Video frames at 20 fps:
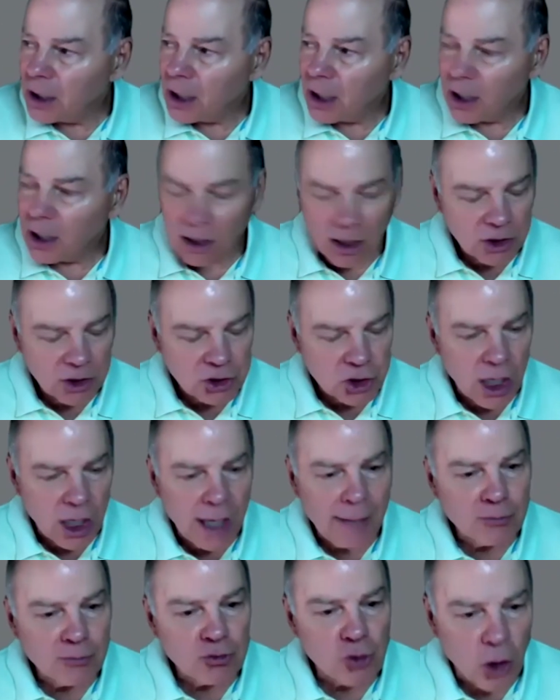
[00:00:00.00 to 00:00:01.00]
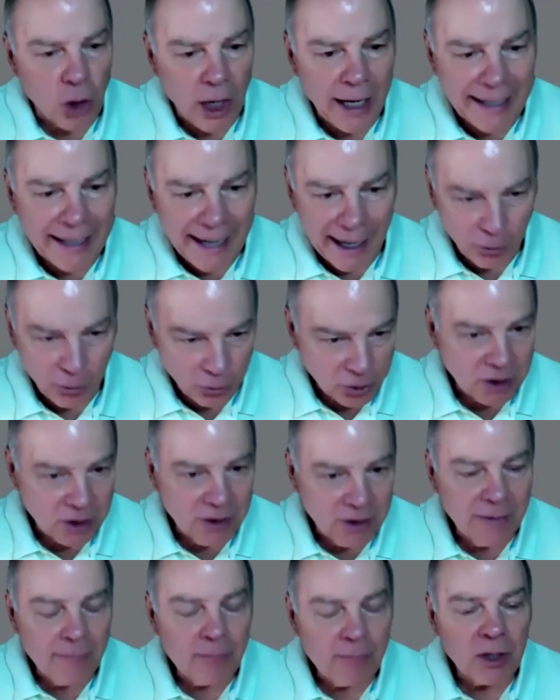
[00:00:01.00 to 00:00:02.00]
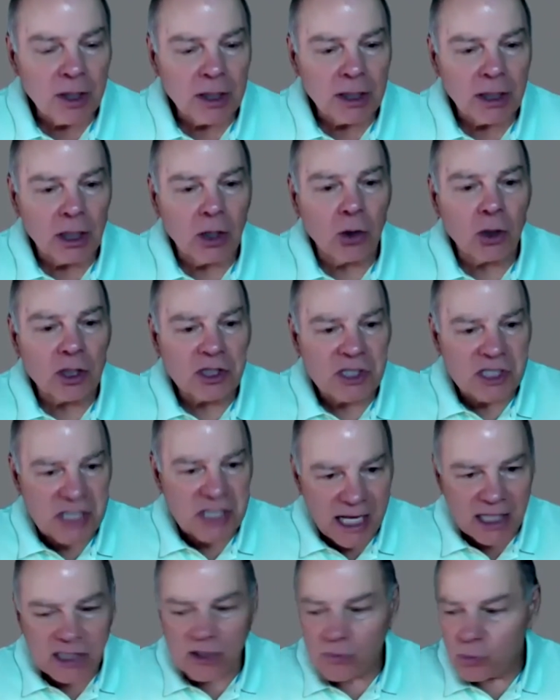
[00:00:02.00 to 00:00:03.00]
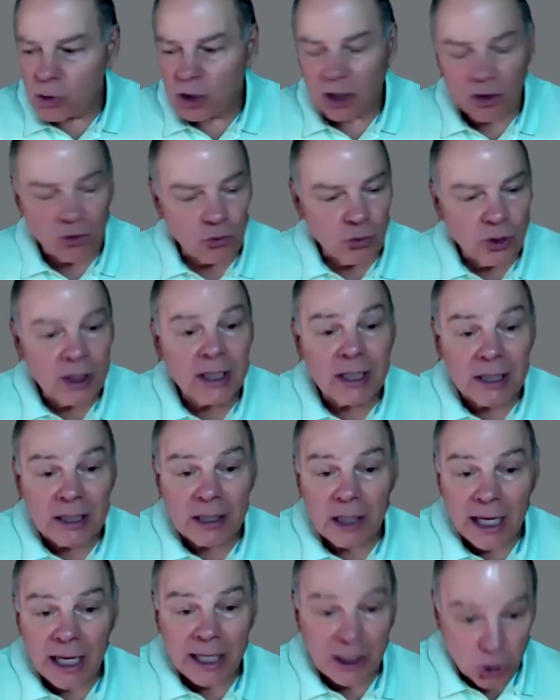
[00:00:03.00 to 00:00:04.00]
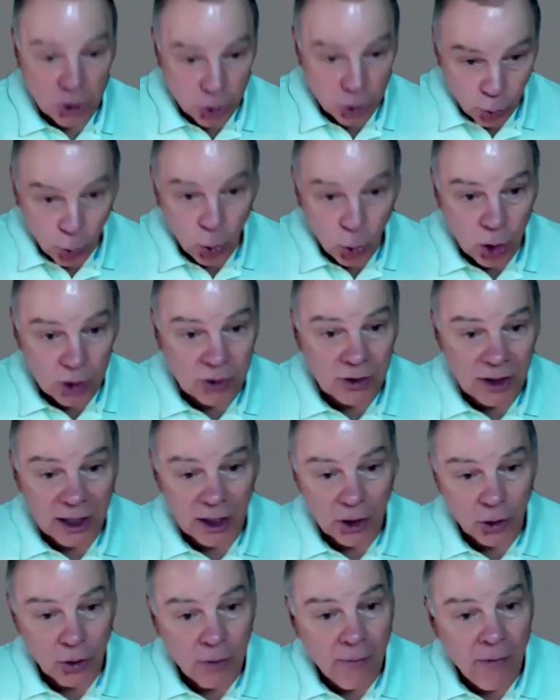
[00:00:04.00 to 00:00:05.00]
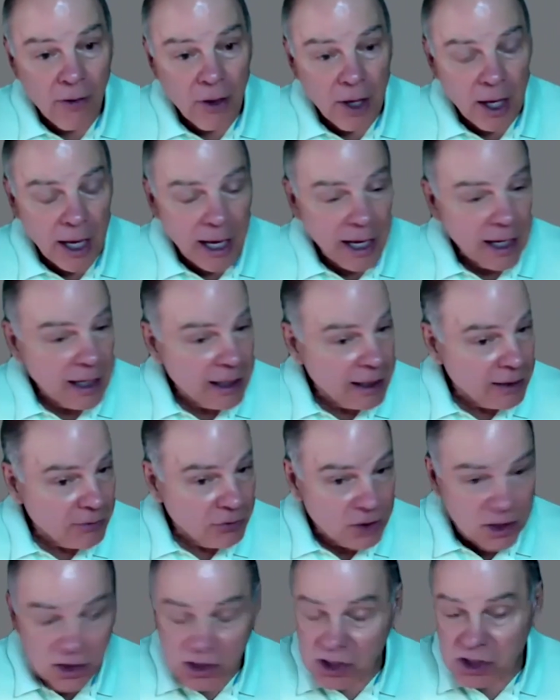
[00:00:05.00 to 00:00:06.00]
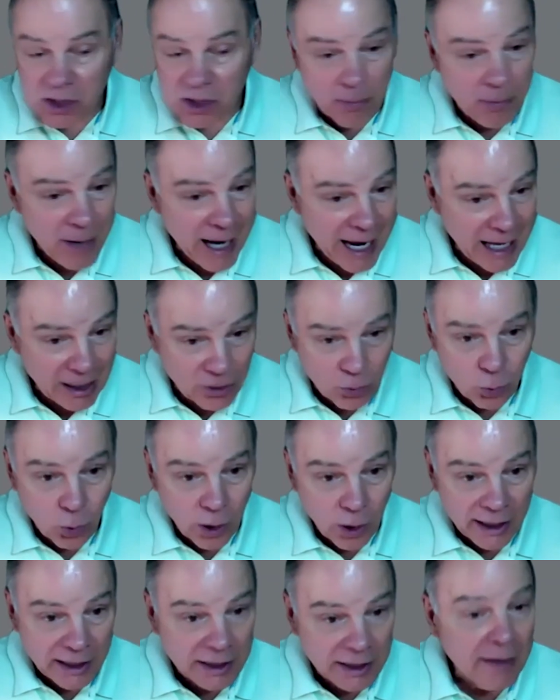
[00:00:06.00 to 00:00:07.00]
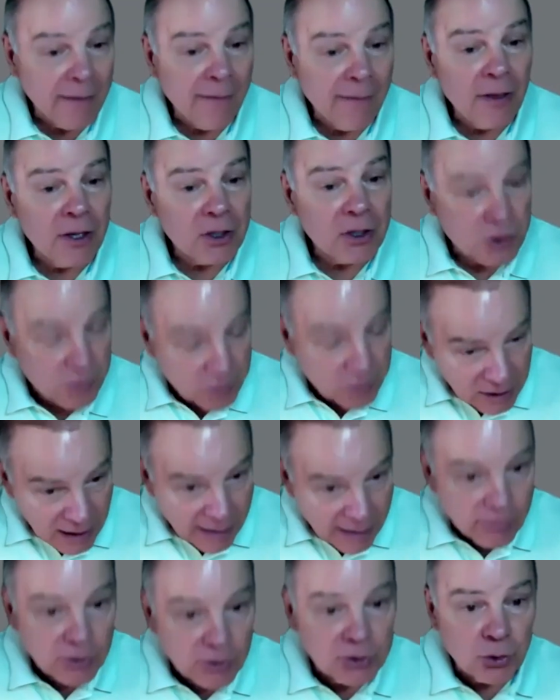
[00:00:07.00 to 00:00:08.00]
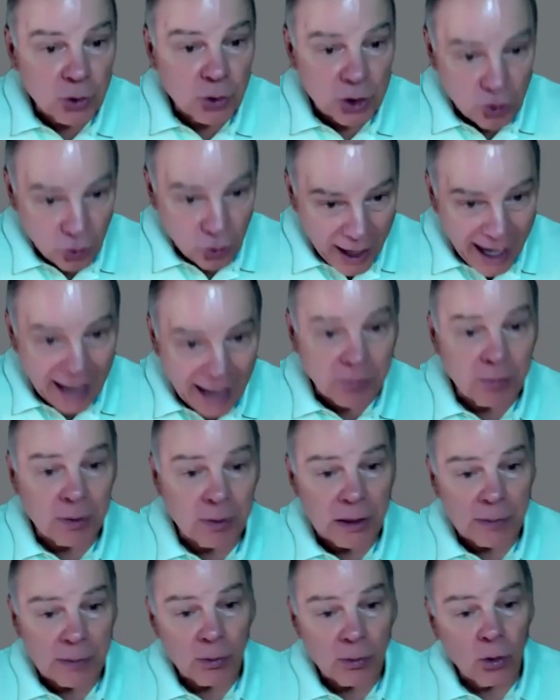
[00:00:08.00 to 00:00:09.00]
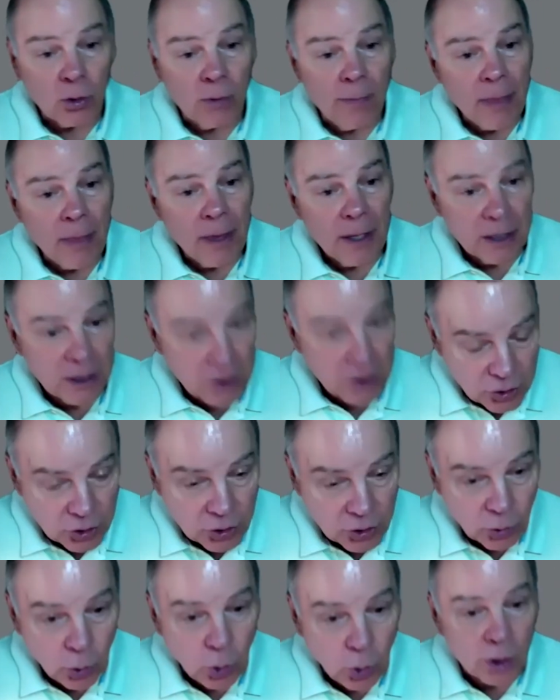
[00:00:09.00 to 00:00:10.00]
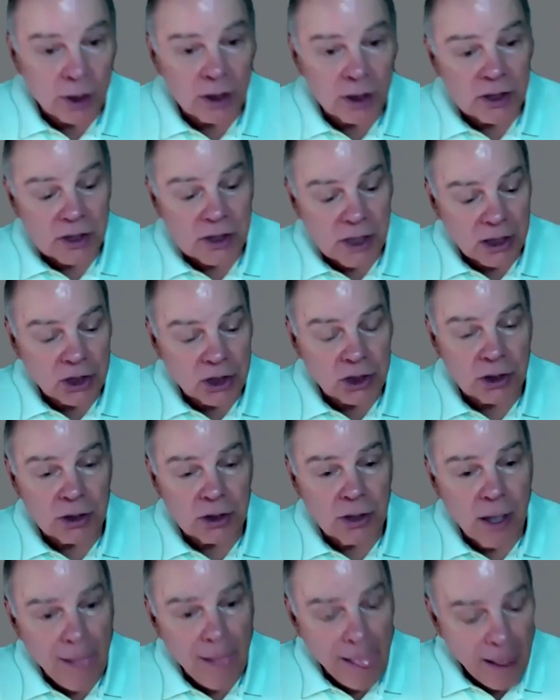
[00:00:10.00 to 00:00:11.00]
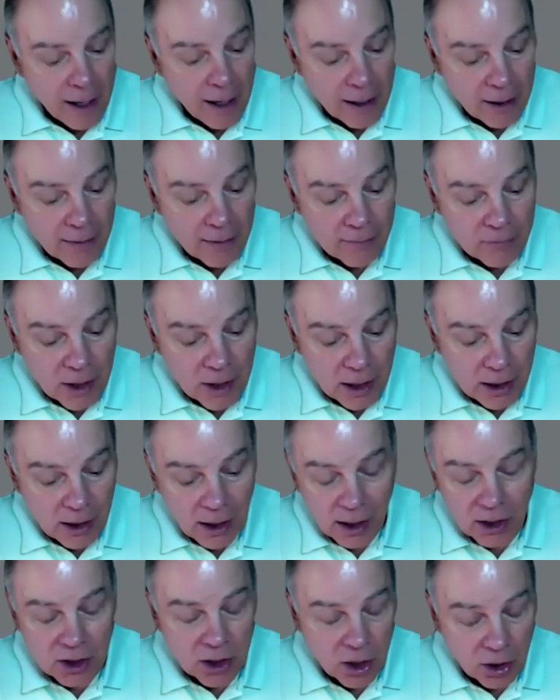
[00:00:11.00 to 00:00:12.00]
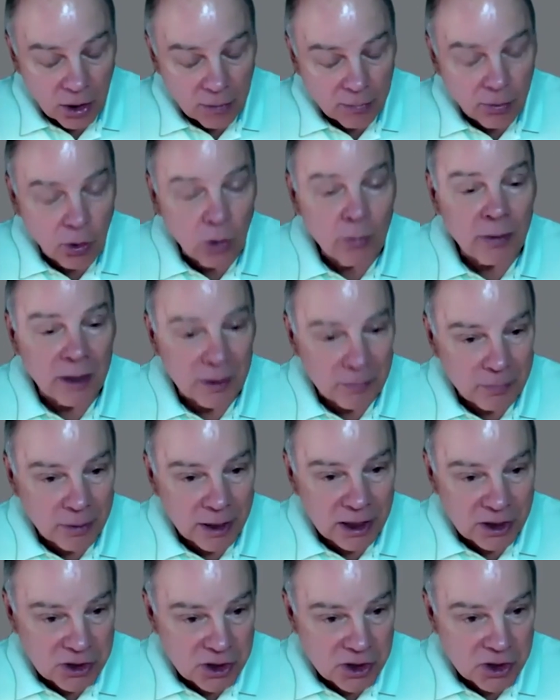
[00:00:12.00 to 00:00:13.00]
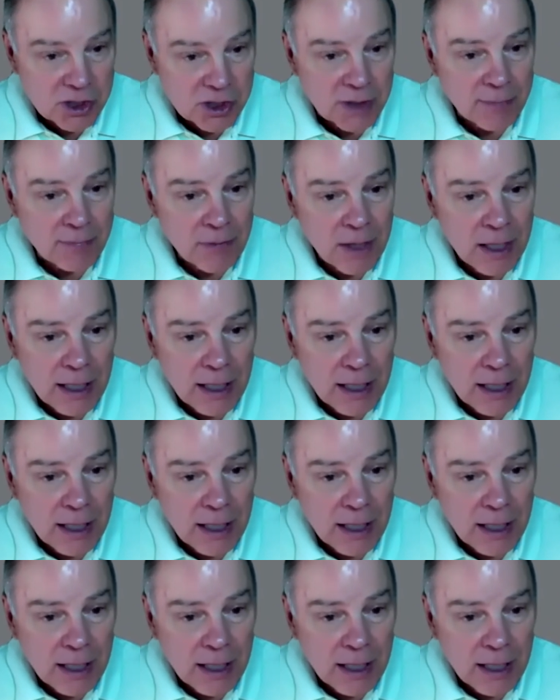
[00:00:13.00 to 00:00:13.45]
a job tryout, you know, a sense of what it's really like to work there. And this is a pathway to be able to attract people into your organization on a permanent basis.